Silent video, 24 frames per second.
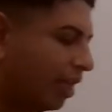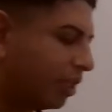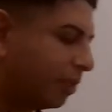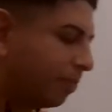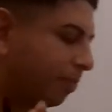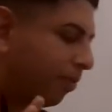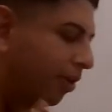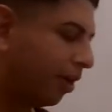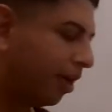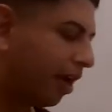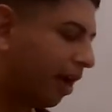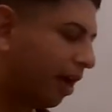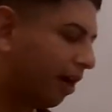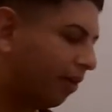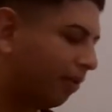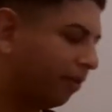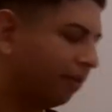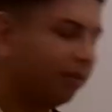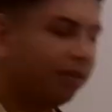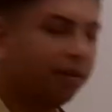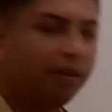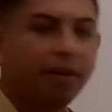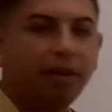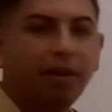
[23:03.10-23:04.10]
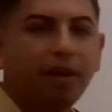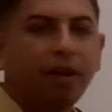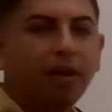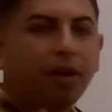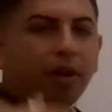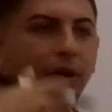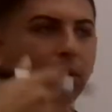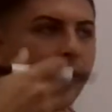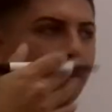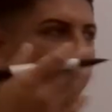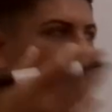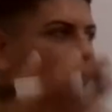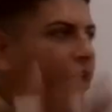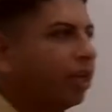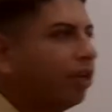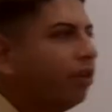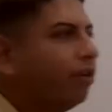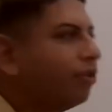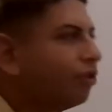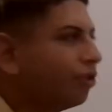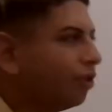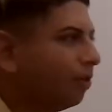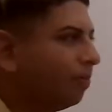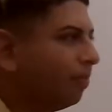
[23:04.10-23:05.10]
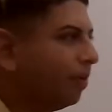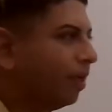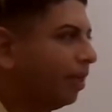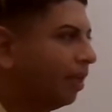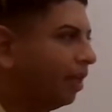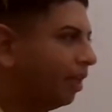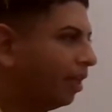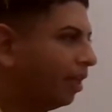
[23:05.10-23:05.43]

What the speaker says: has put out what you should be